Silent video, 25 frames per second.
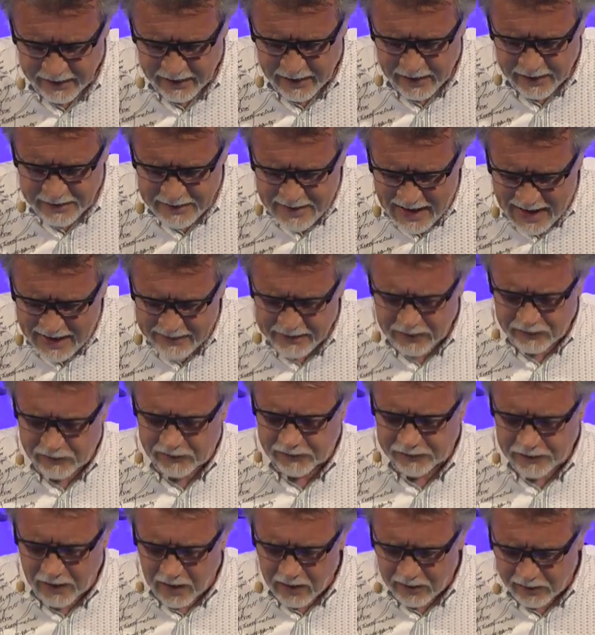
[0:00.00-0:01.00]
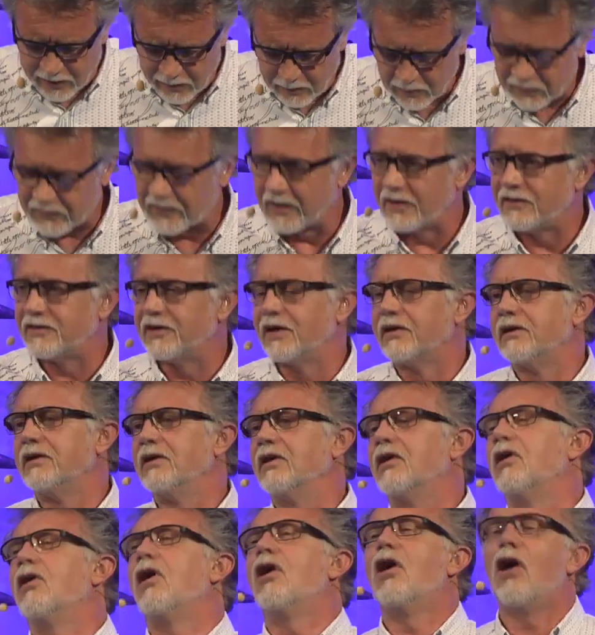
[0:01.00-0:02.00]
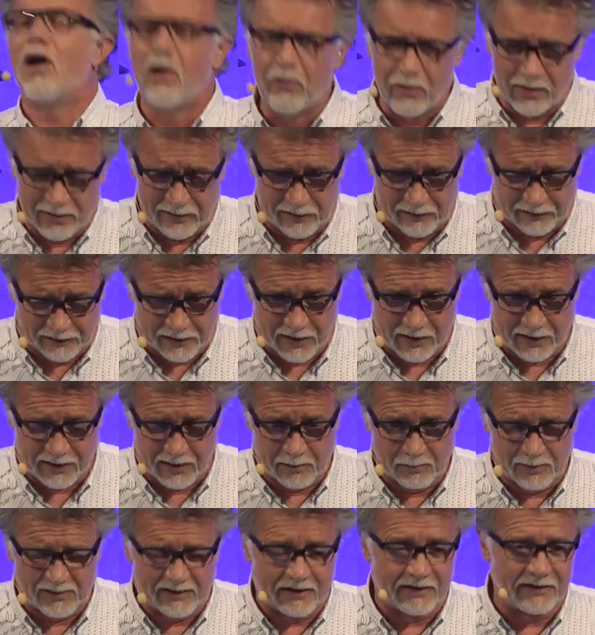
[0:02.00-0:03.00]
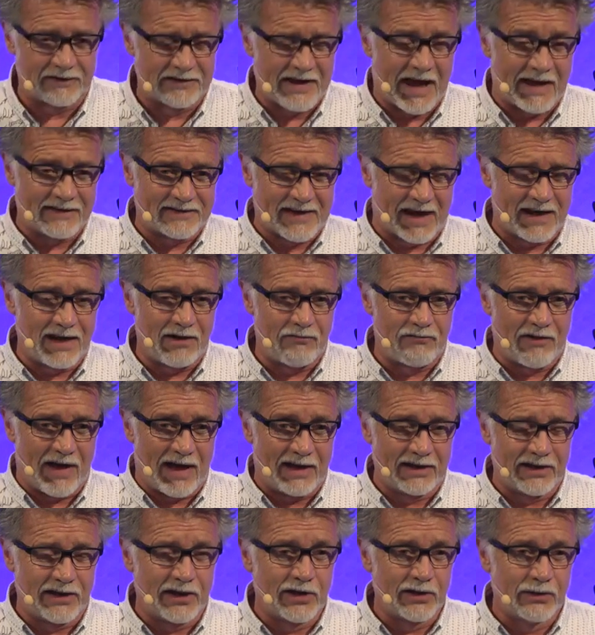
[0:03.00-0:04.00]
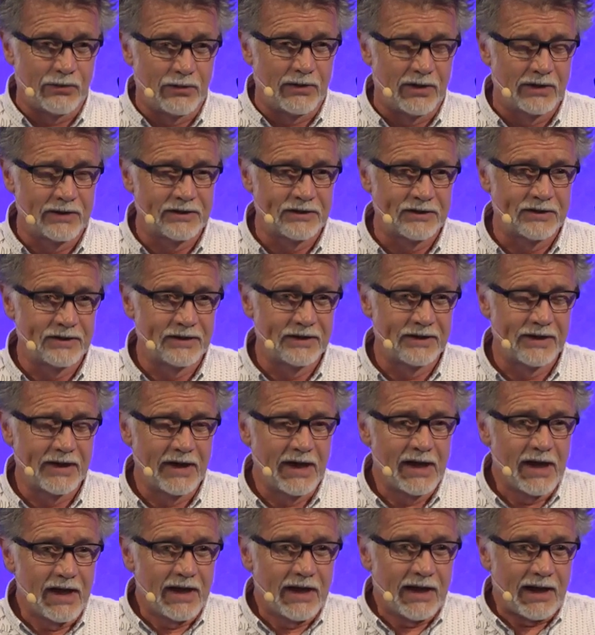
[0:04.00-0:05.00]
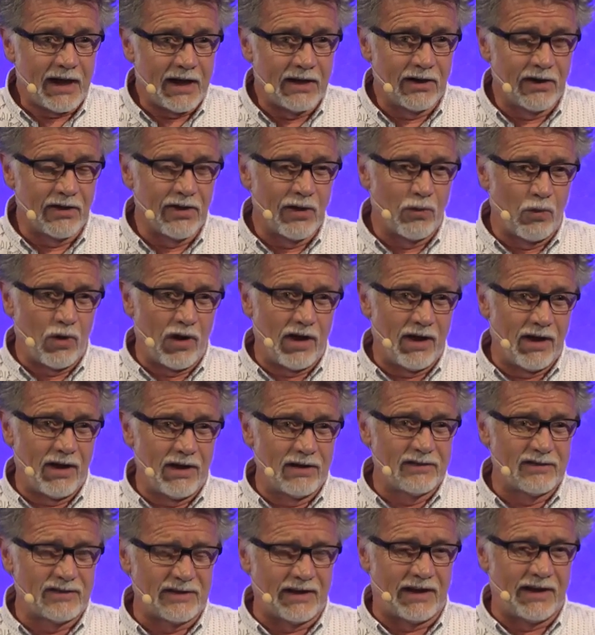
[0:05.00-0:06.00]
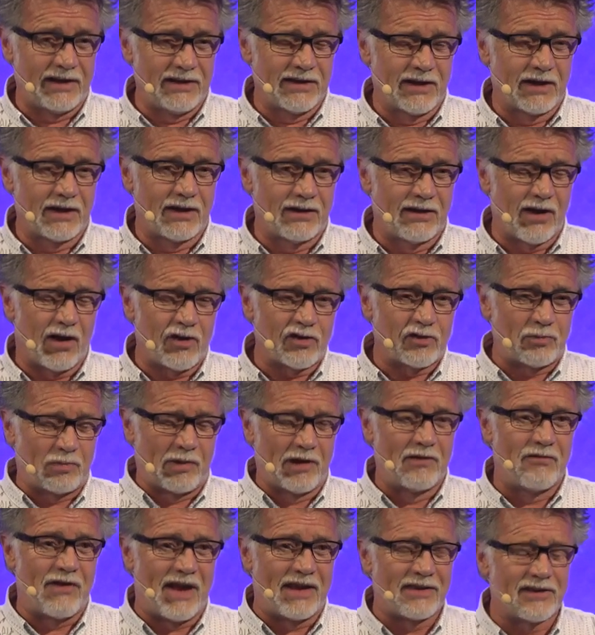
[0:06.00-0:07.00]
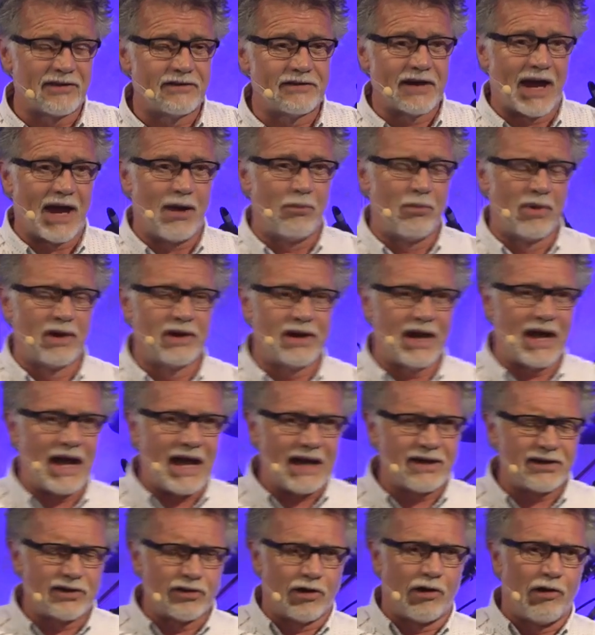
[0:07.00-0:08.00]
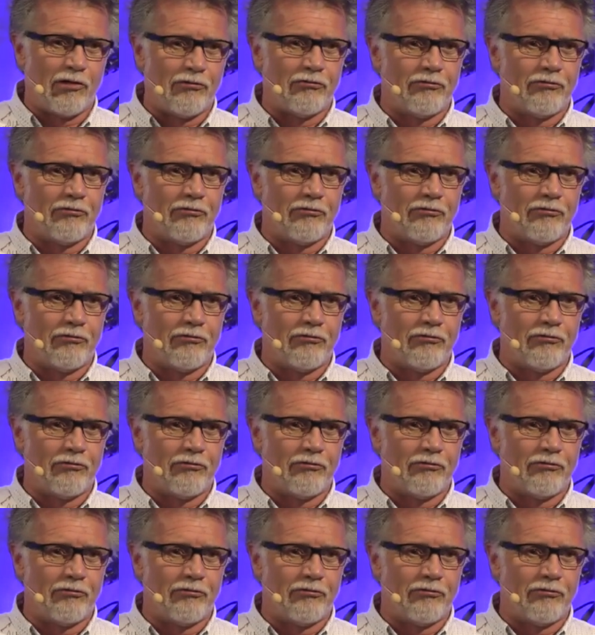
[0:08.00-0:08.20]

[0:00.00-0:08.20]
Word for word: neither circumcision or uncircumcision has any value. In other words, in the Gospel of Anth Chapman, I don't